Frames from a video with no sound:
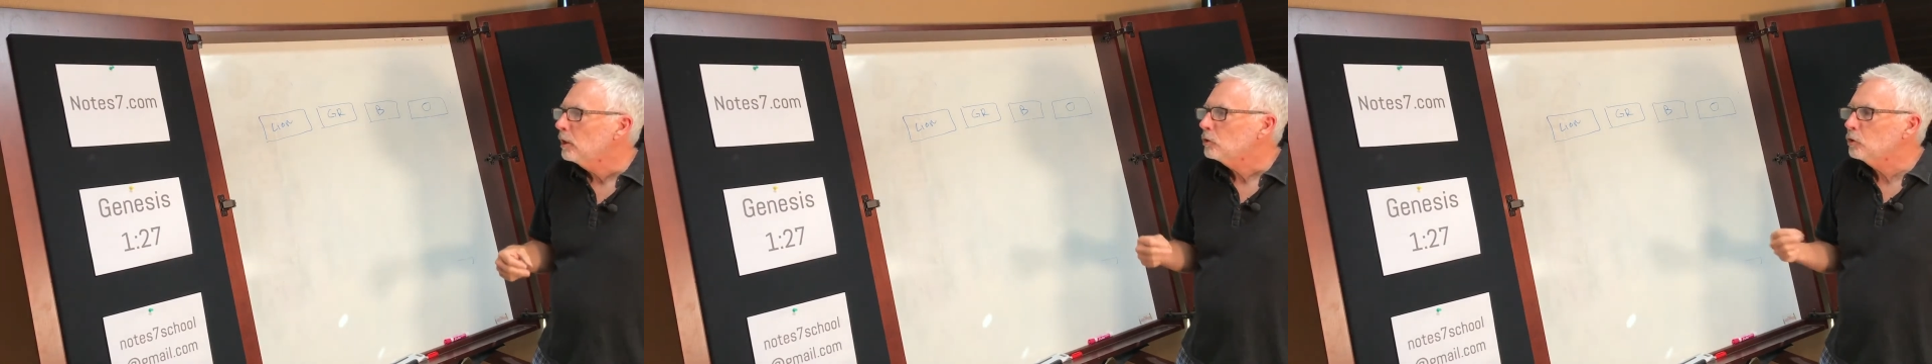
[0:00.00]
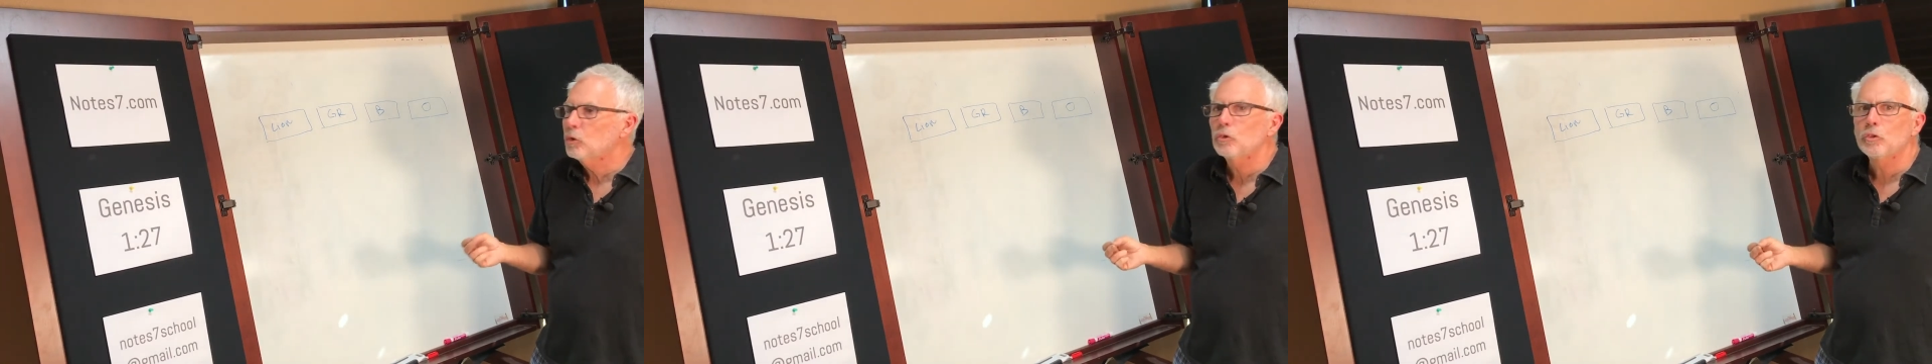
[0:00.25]
As
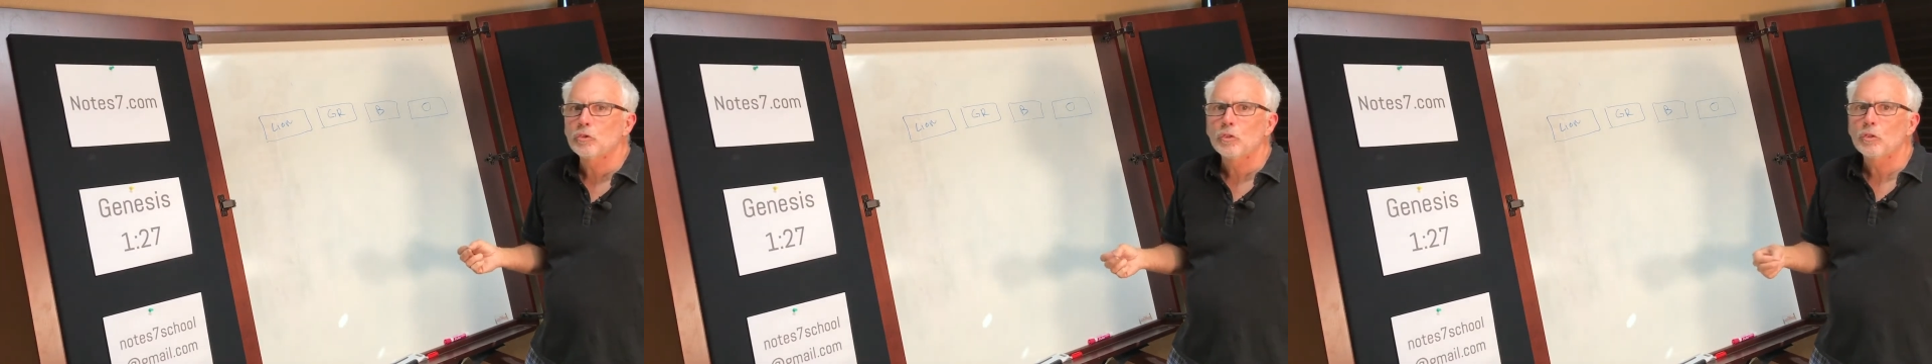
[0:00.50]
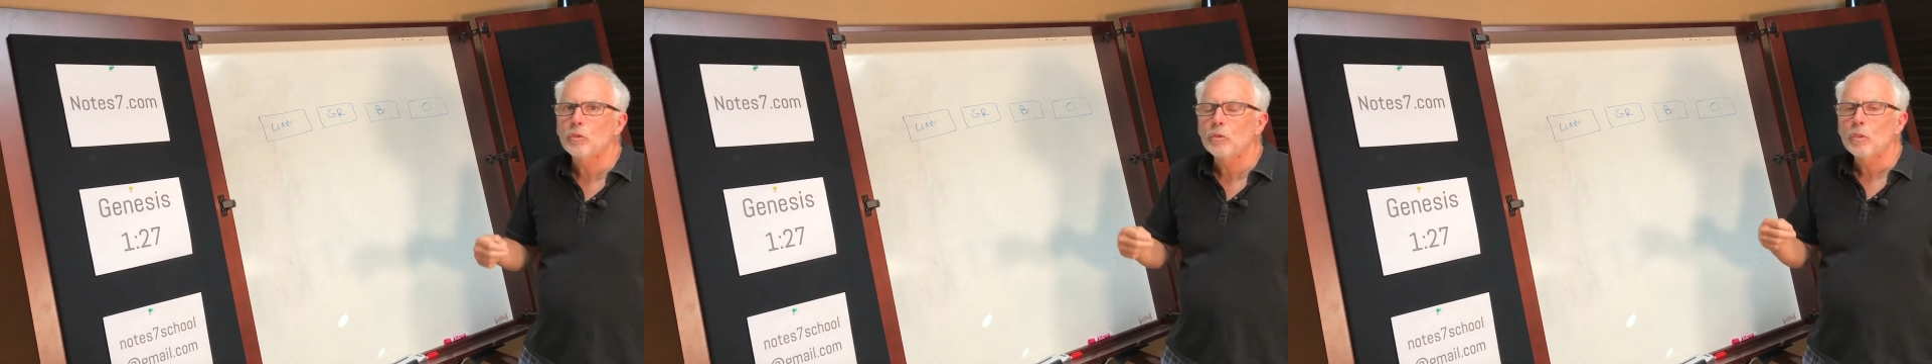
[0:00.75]
soon as you
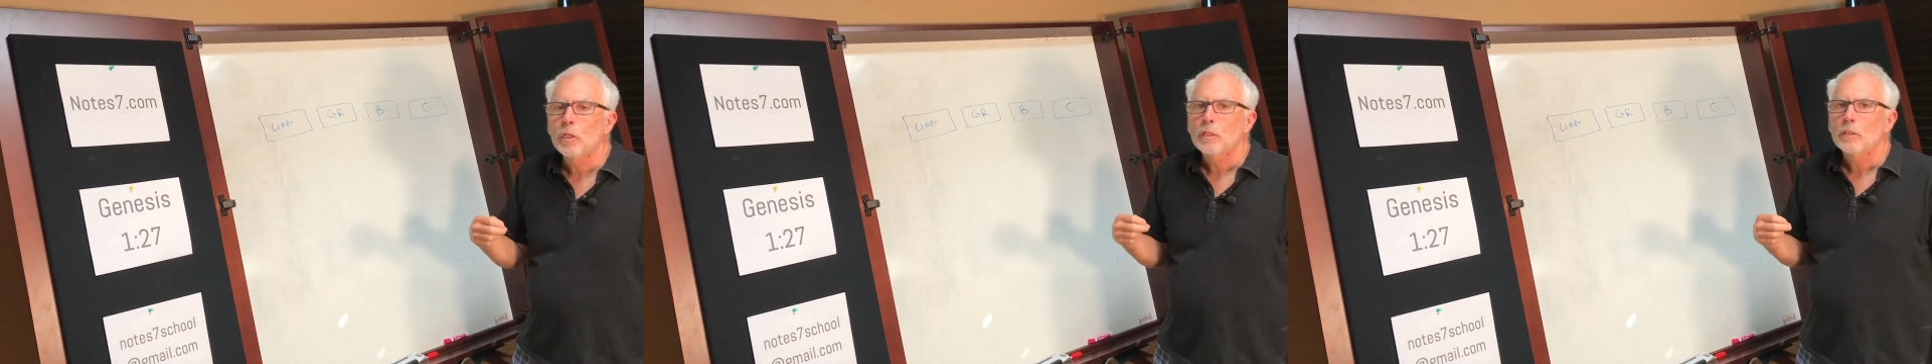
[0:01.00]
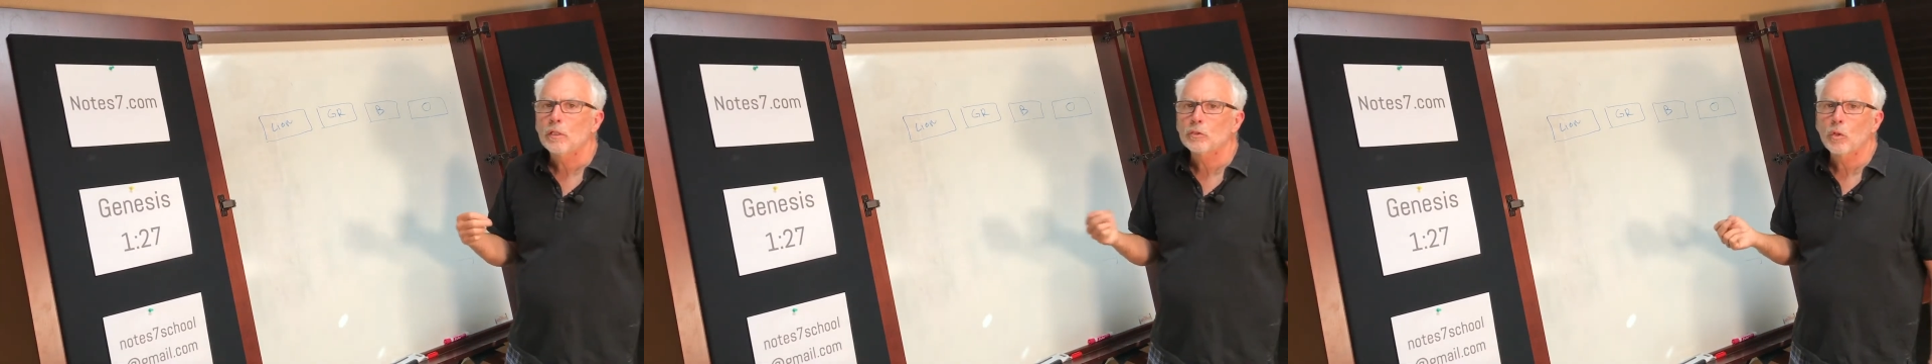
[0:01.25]
do,
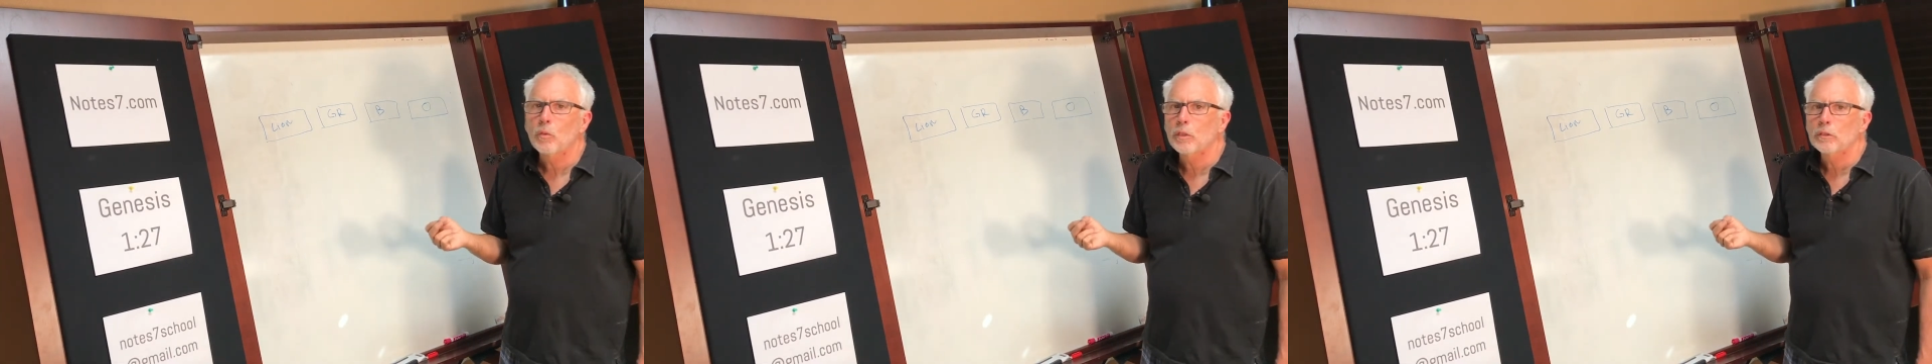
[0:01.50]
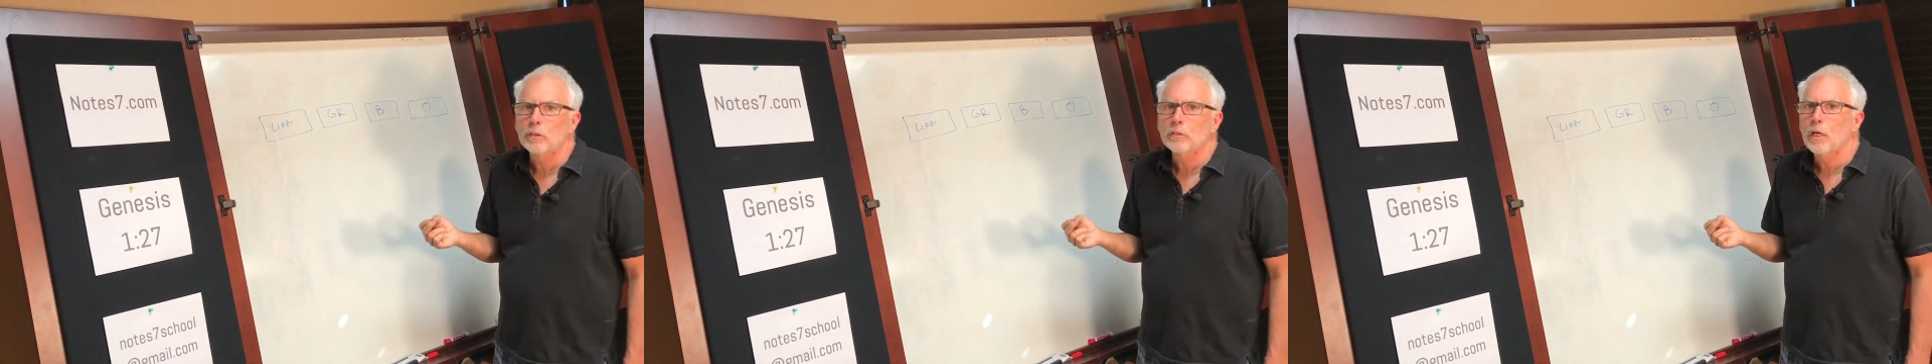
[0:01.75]
there's
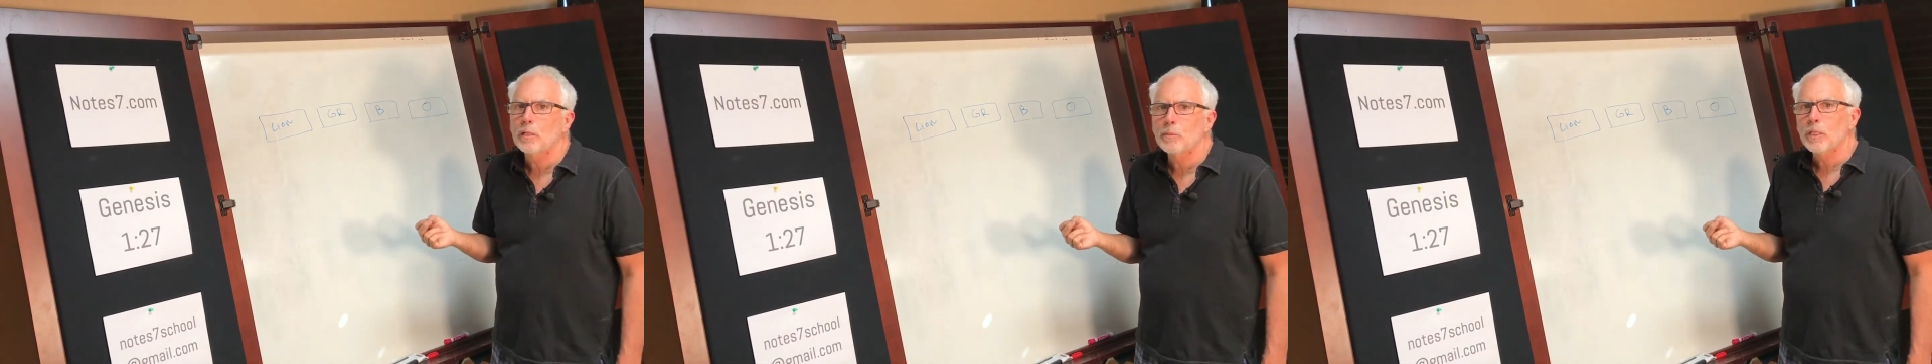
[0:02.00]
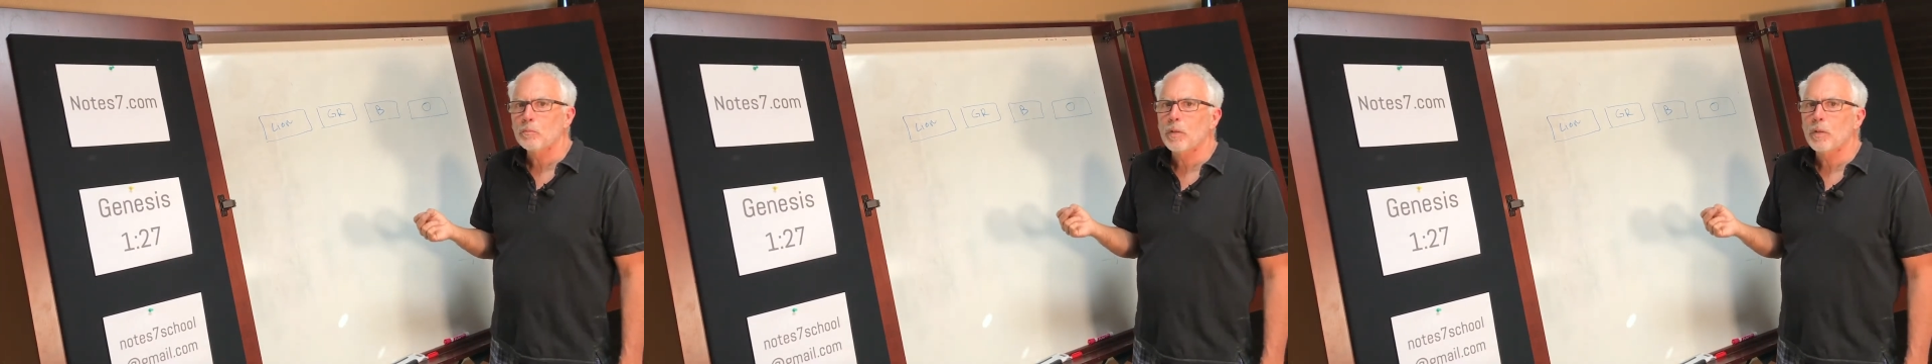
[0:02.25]
always a duckbill